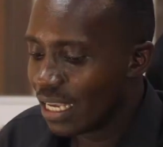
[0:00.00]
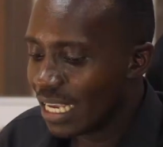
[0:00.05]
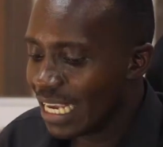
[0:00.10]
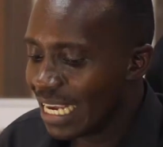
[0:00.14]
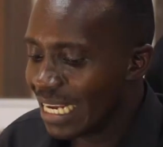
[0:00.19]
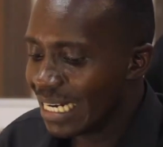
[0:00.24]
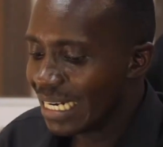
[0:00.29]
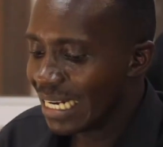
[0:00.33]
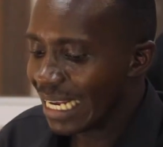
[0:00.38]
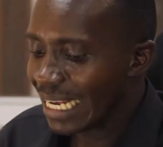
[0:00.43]

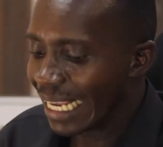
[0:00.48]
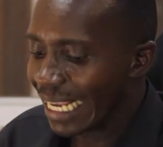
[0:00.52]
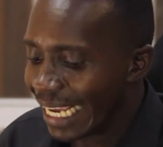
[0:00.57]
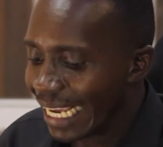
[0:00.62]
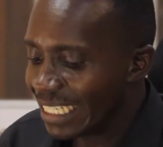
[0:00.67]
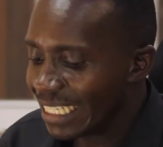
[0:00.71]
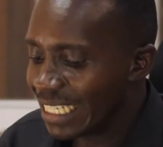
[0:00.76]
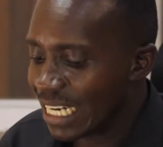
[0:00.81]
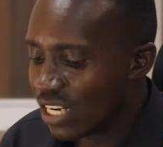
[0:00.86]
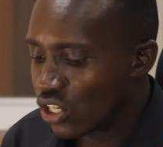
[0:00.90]
in
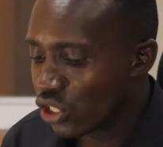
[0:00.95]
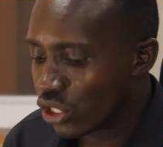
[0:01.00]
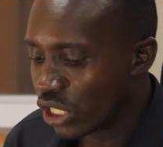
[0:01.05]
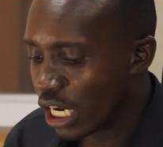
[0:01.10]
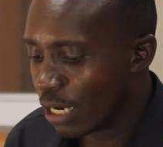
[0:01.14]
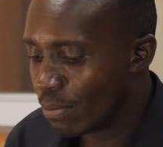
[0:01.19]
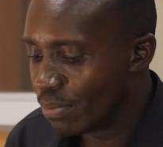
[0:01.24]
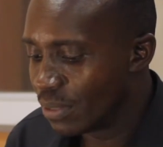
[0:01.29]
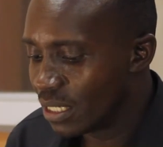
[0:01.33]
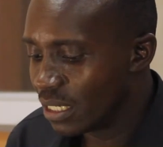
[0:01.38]
getting
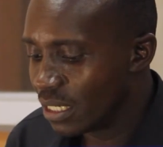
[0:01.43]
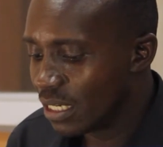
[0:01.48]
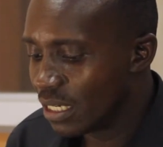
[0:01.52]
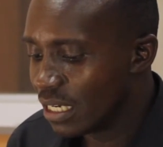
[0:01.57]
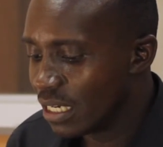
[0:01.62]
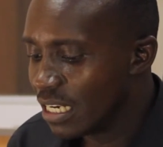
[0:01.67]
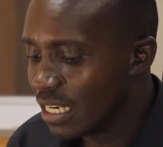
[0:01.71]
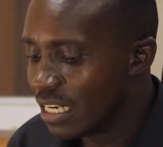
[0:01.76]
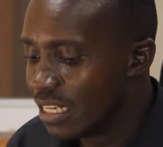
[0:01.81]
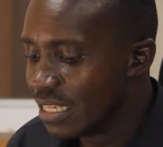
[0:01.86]
shaped
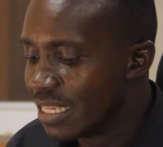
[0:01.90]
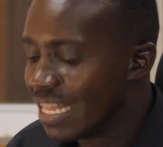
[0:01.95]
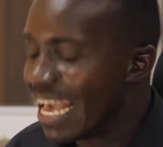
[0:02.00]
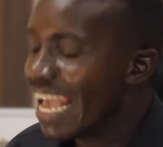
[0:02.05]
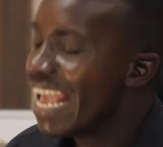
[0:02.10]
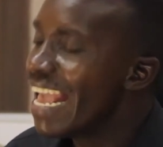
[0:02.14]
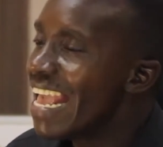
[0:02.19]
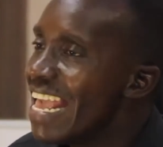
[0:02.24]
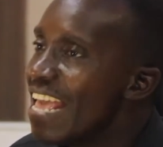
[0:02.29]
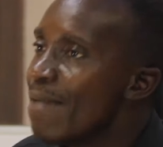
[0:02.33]
in
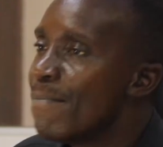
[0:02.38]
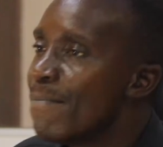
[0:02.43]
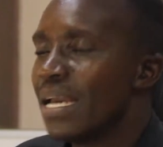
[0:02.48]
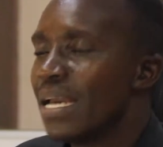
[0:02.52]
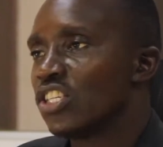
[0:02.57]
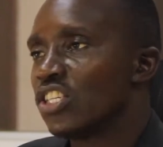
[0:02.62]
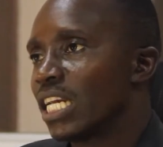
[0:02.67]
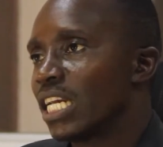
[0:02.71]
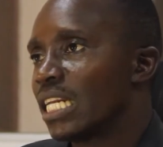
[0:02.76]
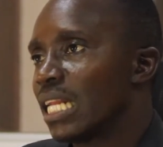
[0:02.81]
the
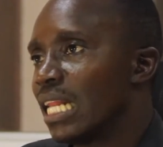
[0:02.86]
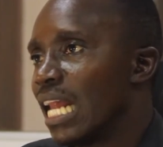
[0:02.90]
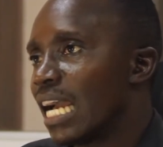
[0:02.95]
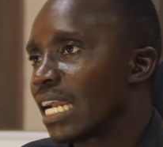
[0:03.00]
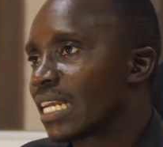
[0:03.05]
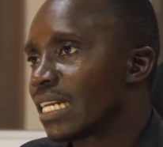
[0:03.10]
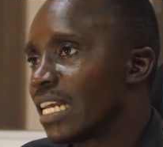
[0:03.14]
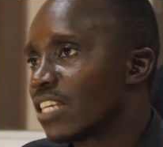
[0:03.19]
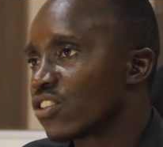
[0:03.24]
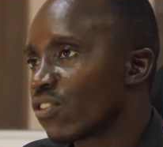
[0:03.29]
image and
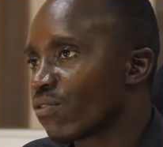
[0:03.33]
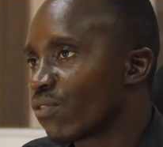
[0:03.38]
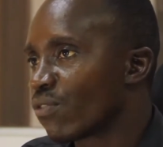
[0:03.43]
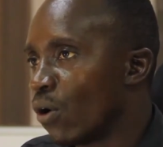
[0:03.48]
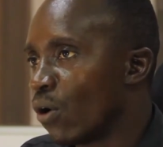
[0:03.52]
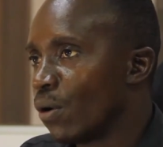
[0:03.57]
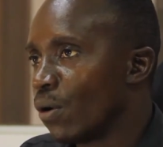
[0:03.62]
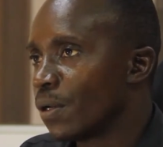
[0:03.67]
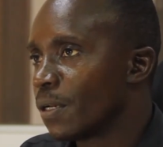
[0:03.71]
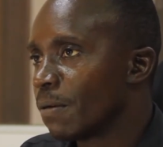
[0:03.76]
likeness of
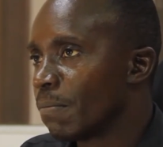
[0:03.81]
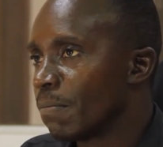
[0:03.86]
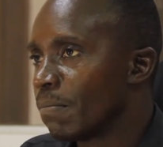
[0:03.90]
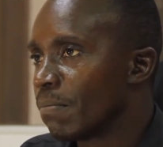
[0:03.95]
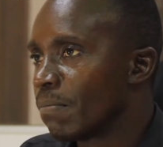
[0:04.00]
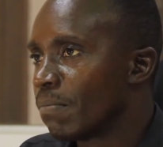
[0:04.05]
God.